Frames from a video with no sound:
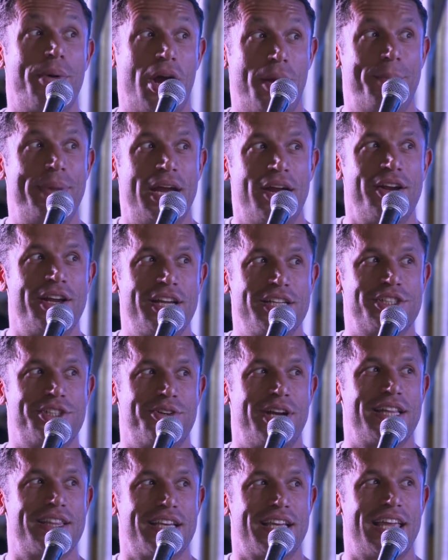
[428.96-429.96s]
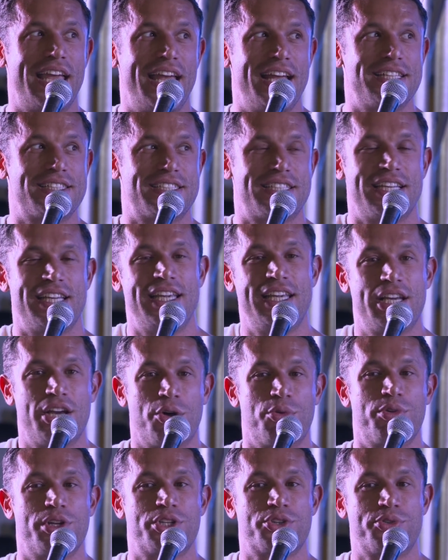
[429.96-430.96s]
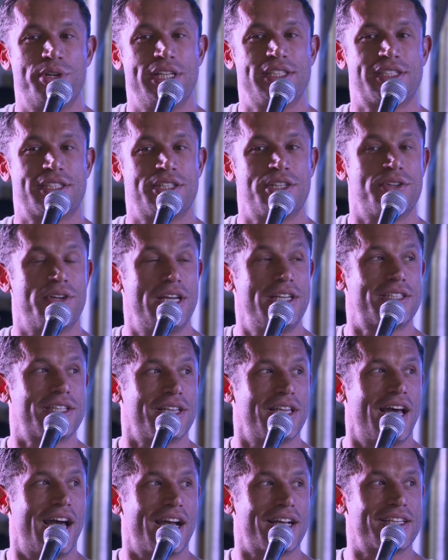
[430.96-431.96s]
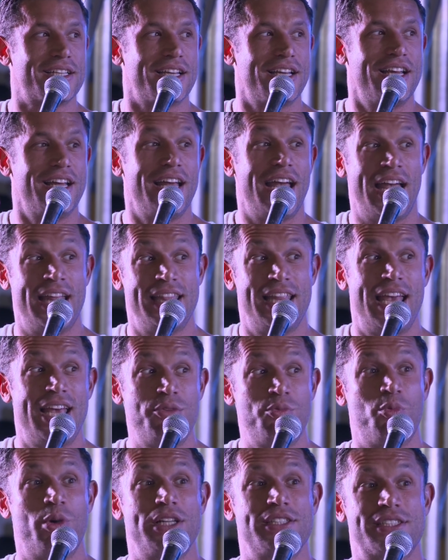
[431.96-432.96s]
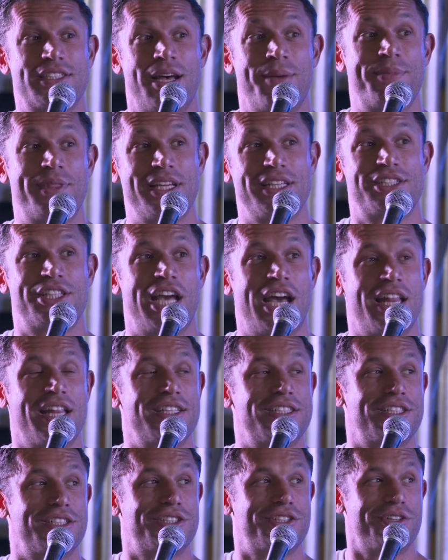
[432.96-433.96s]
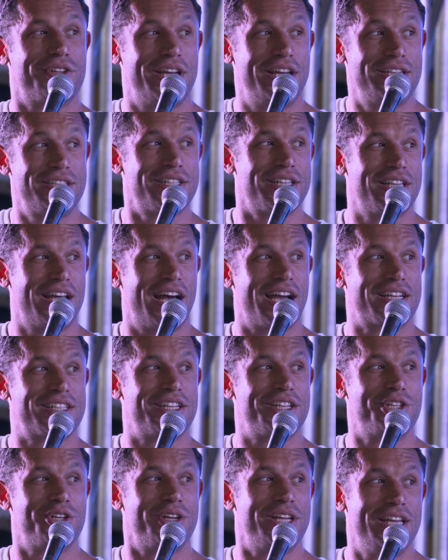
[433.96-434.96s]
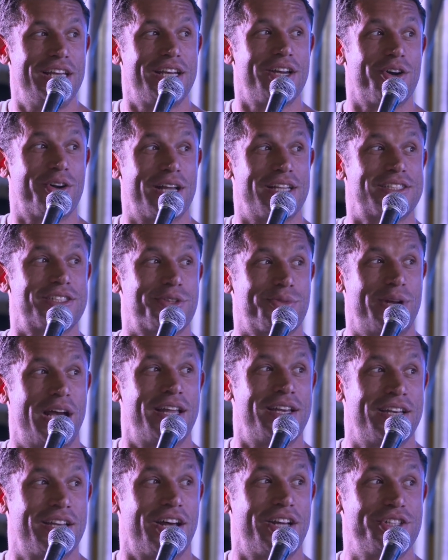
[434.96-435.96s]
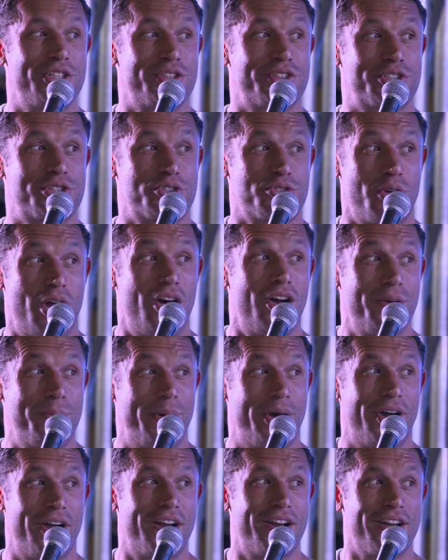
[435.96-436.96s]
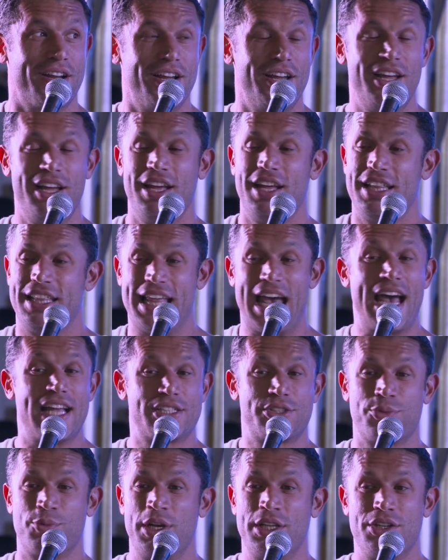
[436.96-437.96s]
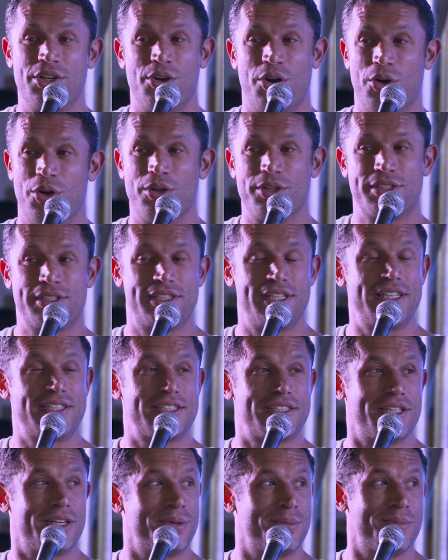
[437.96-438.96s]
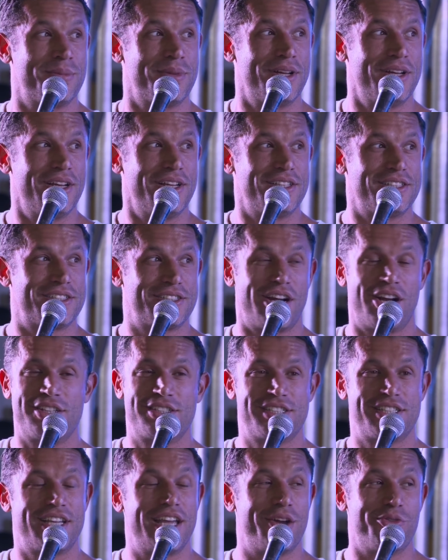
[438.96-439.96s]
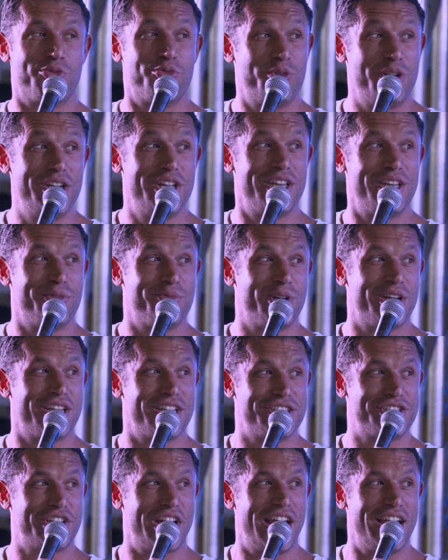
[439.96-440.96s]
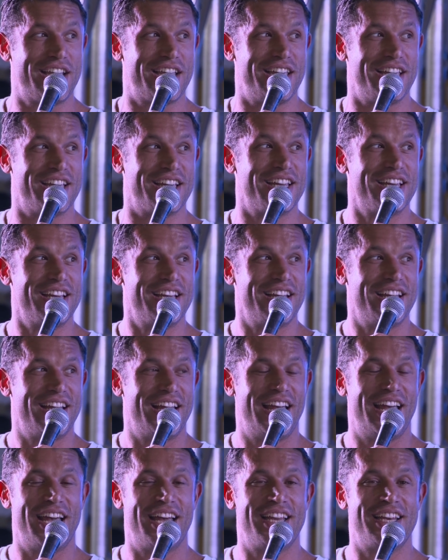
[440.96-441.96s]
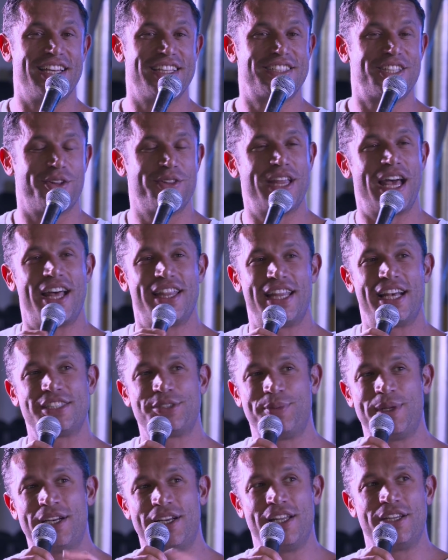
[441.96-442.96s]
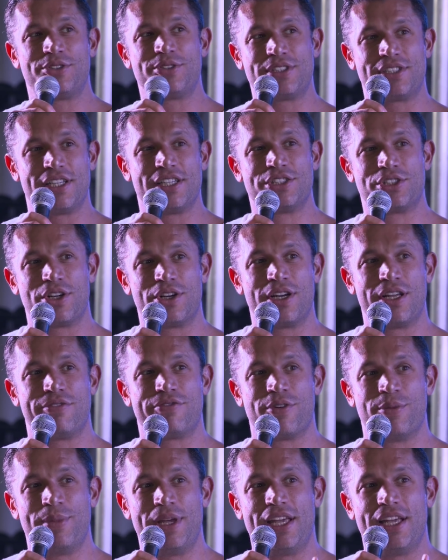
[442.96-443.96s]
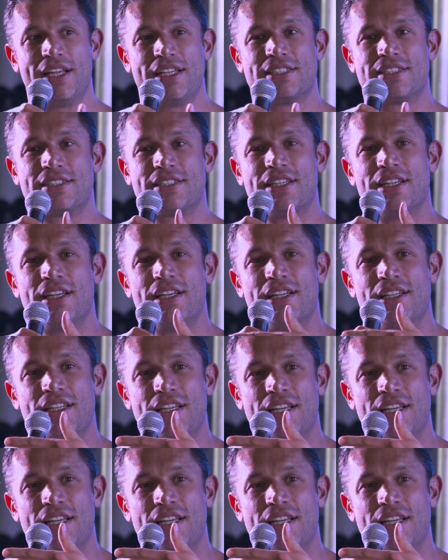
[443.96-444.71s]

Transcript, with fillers: the barbarians are at the gates, the ego retreats to your intellect. And then when something challenges your intellect and your ego gets threatened on your strong part, that's when your whole system starts to get really, really shaky. Yeah. And so that, that's been an interesting journey for me is